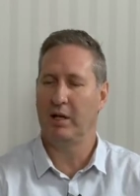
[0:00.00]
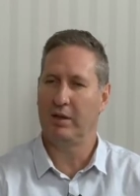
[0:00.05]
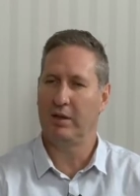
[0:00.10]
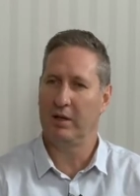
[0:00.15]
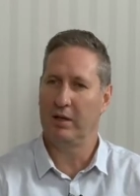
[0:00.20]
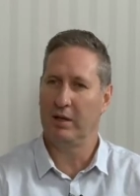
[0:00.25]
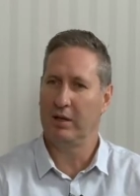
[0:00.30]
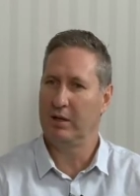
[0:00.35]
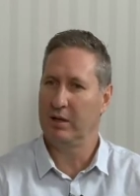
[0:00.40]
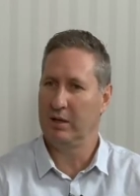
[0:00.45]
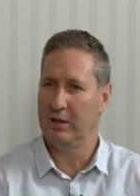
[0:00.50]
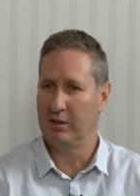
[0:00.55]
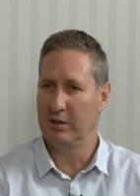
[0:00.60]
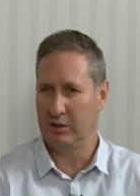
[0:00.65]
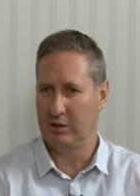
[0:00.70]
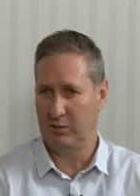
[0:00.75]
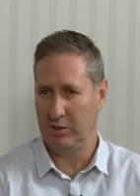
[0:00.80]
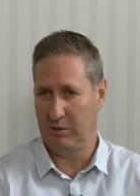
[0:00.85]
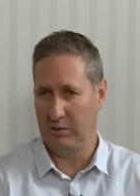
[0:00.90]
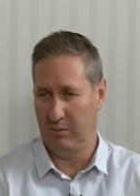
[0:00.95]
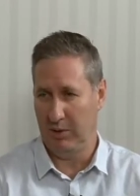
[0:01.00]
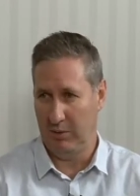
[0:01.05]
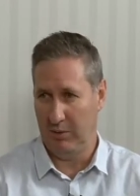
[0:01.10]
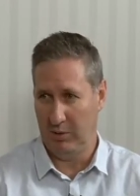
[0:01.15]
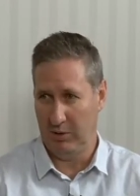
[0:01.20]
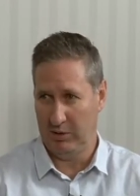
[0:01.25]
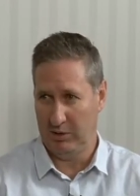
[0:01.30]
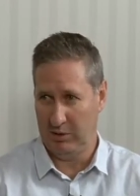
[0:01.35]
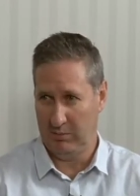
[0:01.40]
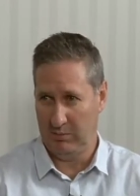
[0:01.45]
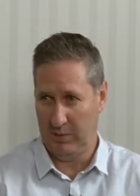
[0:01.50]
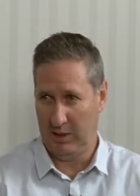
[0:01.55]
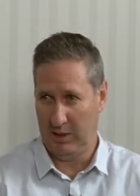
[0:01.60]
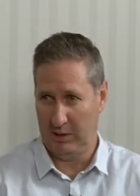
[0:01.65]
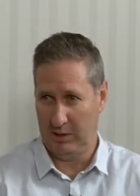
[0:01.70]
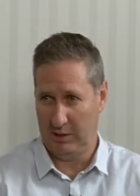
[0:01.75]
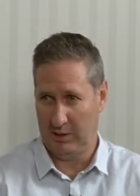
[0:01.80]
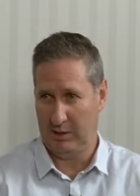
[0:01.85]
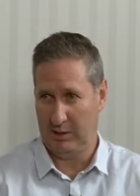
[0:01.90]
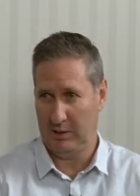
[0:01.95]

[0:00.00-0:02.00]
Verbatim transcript: I think industry wants to make it